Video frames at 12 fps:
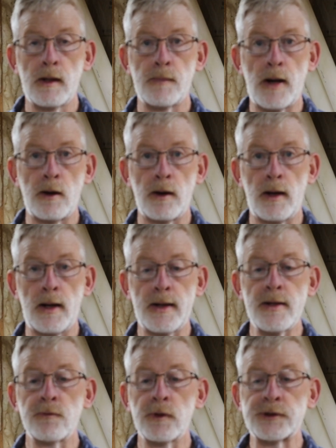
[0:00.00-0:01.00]
I
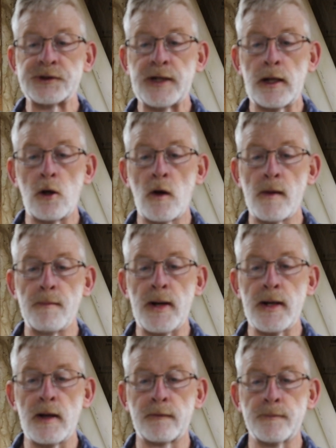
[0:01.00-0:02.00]
didn't really sell all that
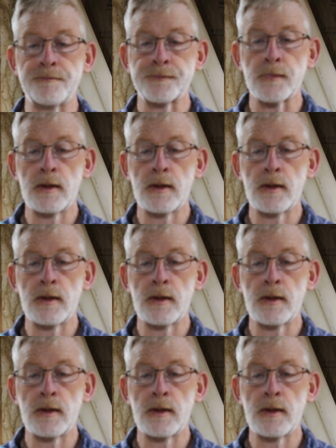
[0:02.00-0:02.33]
many of them,